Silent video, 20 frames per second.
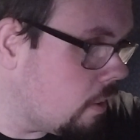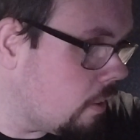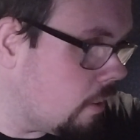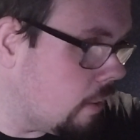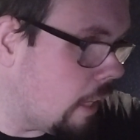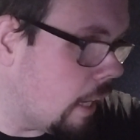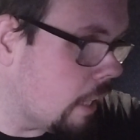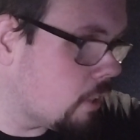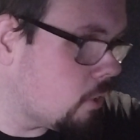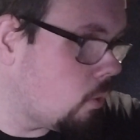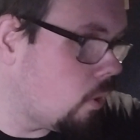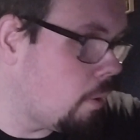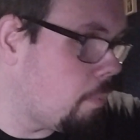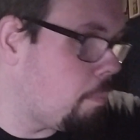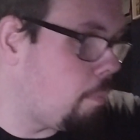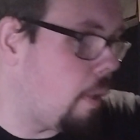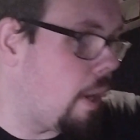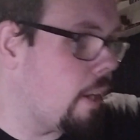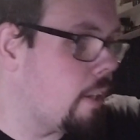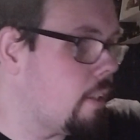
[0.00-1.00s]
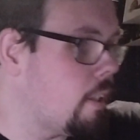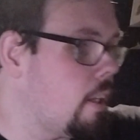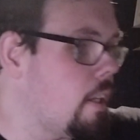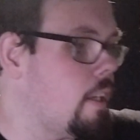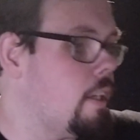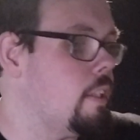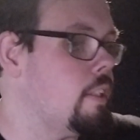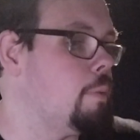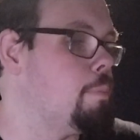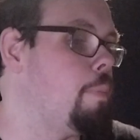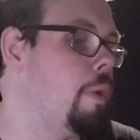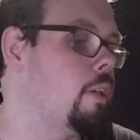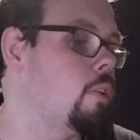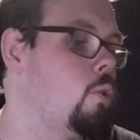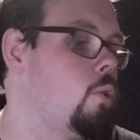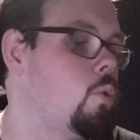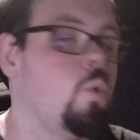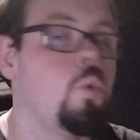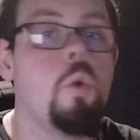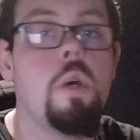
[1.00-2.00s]
next one back is back
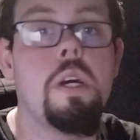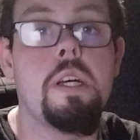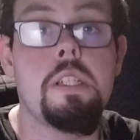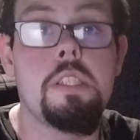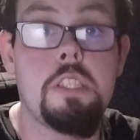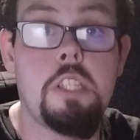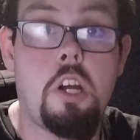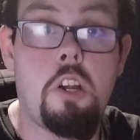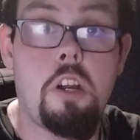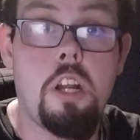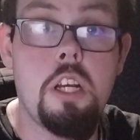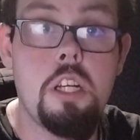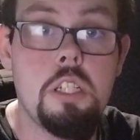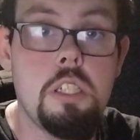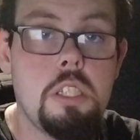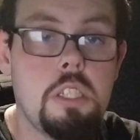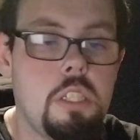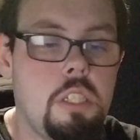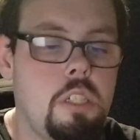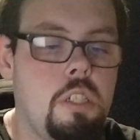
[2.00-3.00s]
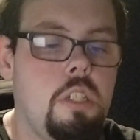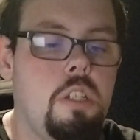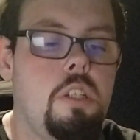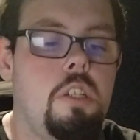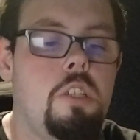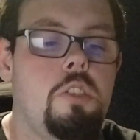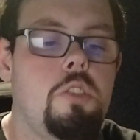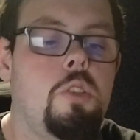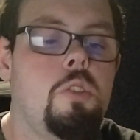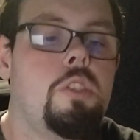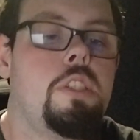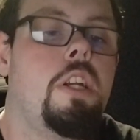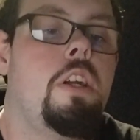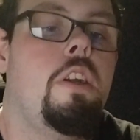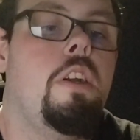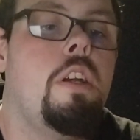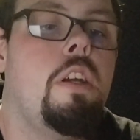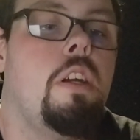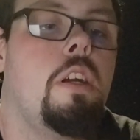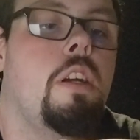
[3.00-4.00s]
to Sarah. So
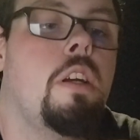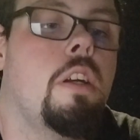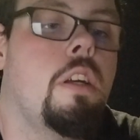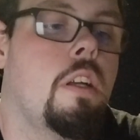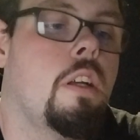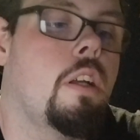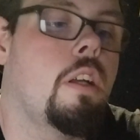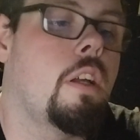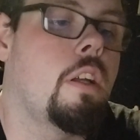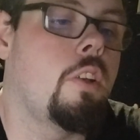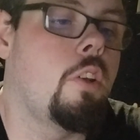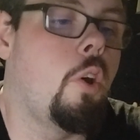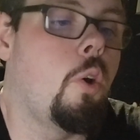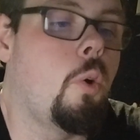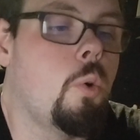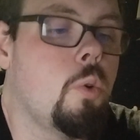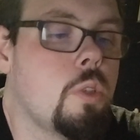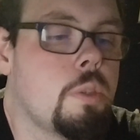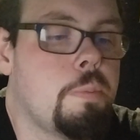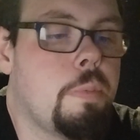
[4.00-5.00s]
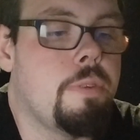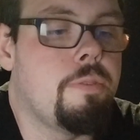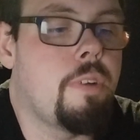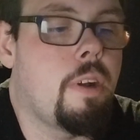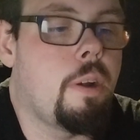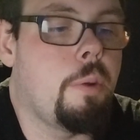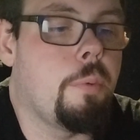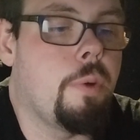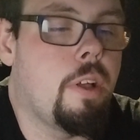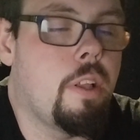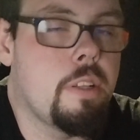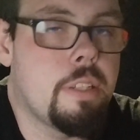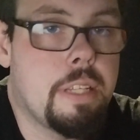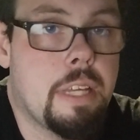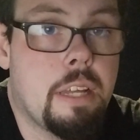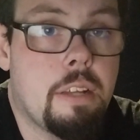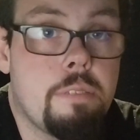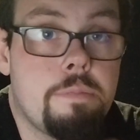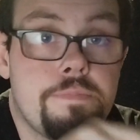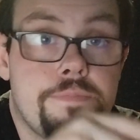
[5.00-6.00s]
Sarah knows me very well
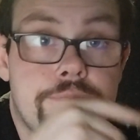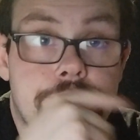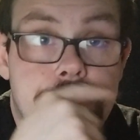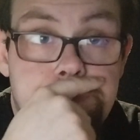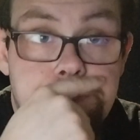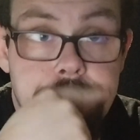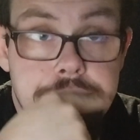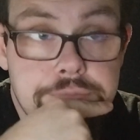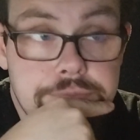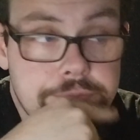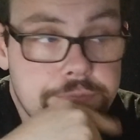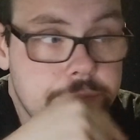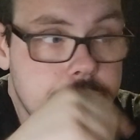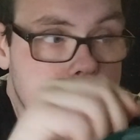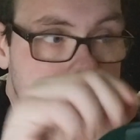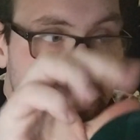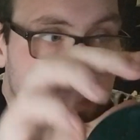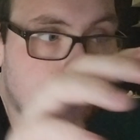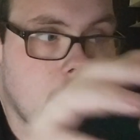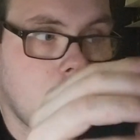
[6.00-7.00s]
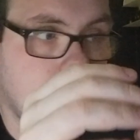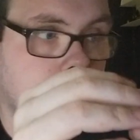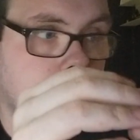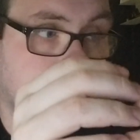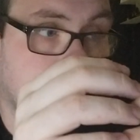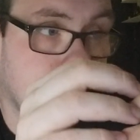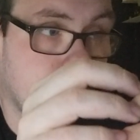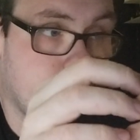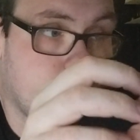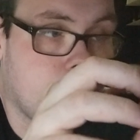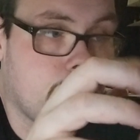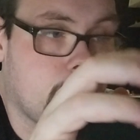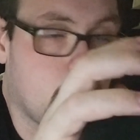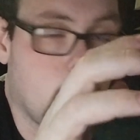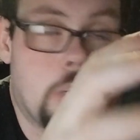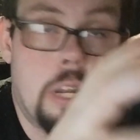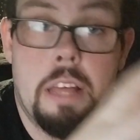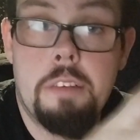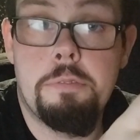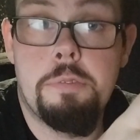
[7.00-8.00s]
that I
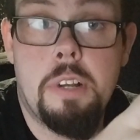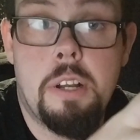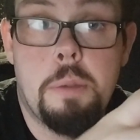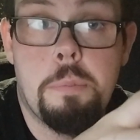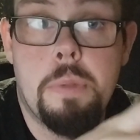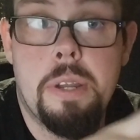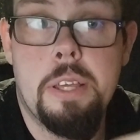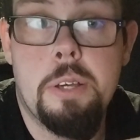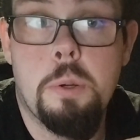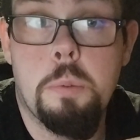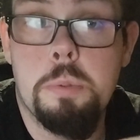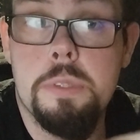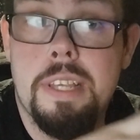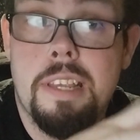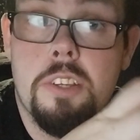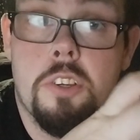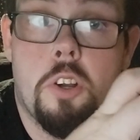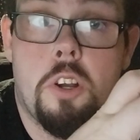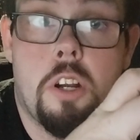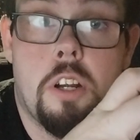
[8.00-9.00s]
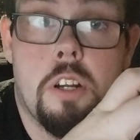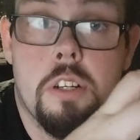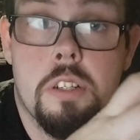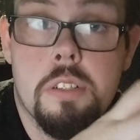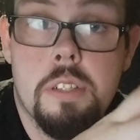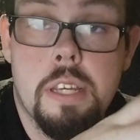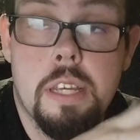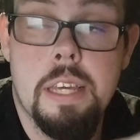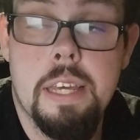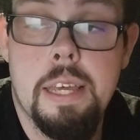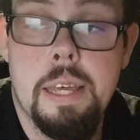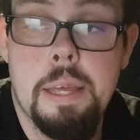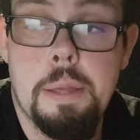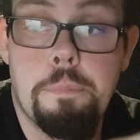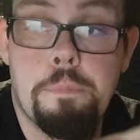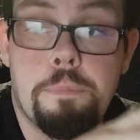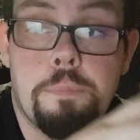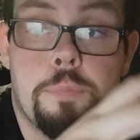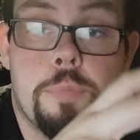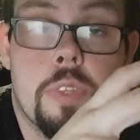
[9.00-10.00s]
don't have very many cups at her.
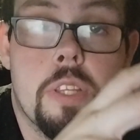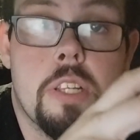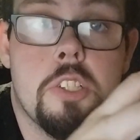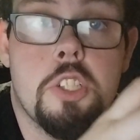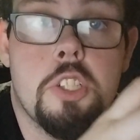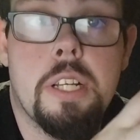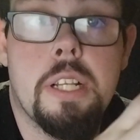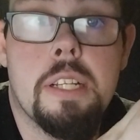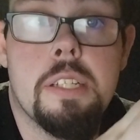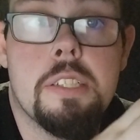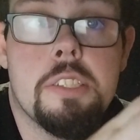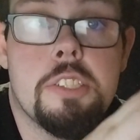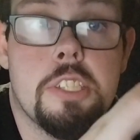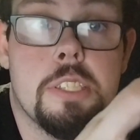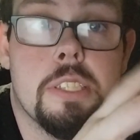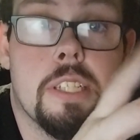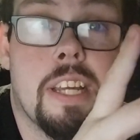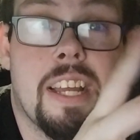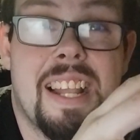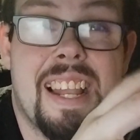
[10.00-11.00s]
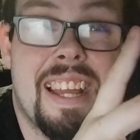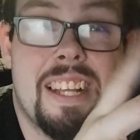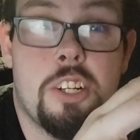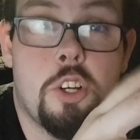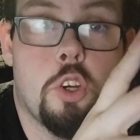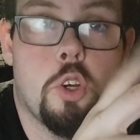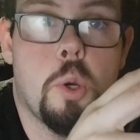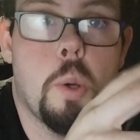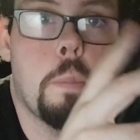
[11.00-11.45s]
She's a collector of